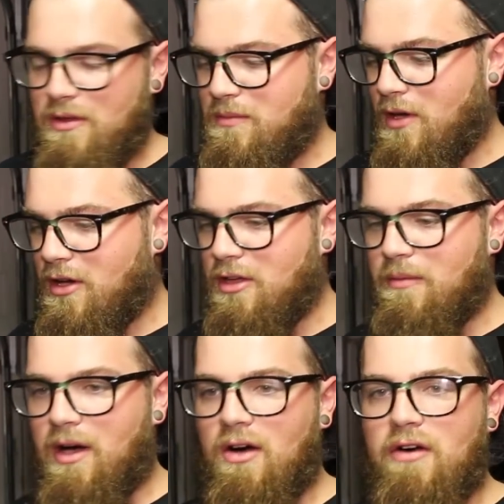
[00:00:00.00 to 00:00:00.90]
I'm talking
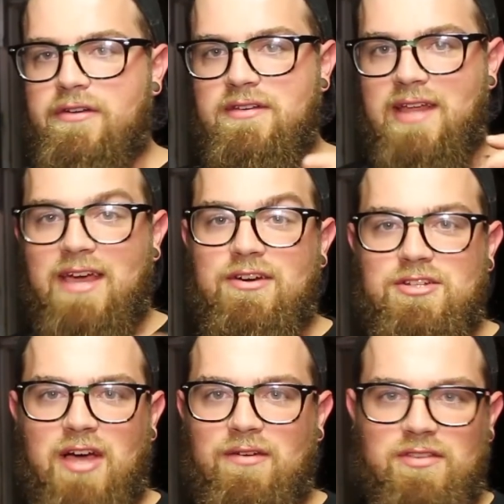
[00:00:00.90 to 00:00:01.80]
about daily
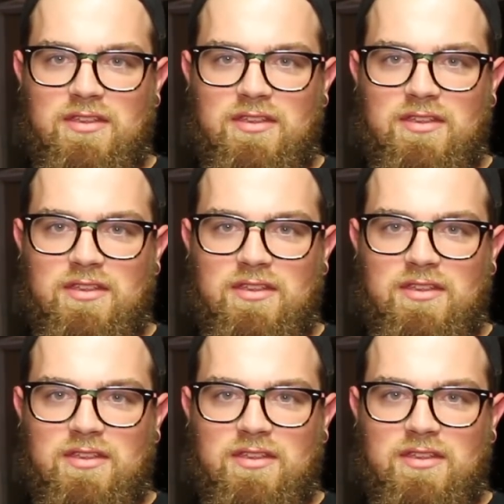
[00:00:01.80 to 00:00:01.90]
drivers.